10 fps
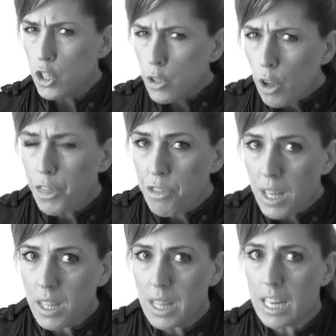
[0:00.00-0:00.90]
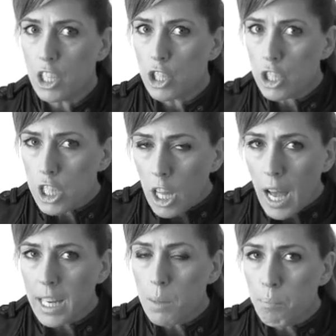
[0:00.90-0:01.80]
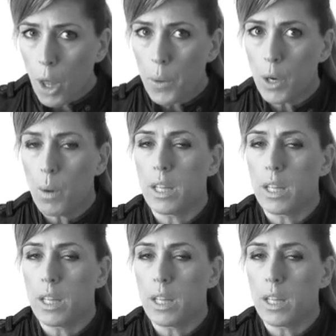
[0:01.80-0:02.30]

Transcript: Do you not think that that is slightly blowing